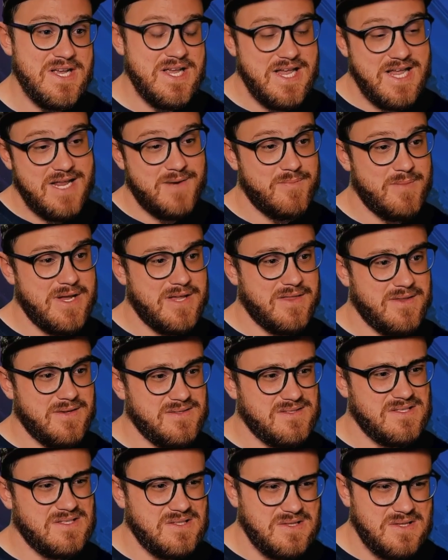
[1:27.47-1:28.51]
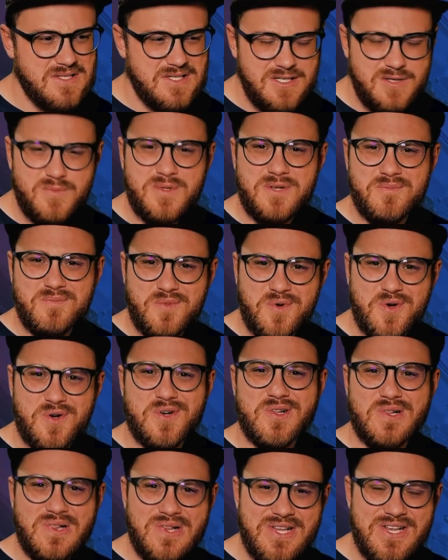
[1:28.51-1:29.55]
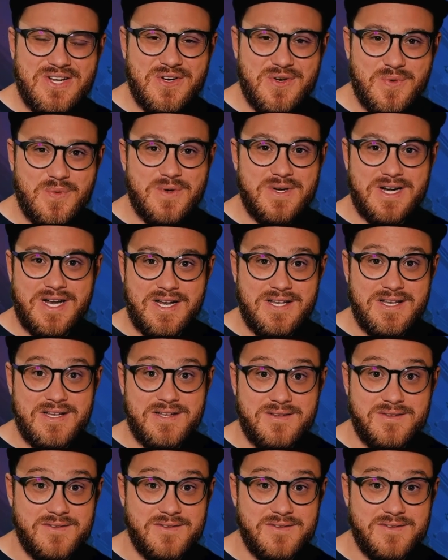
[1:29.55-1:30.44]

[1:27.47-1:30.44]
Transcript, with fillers: and make this a little bit more cleaner when I need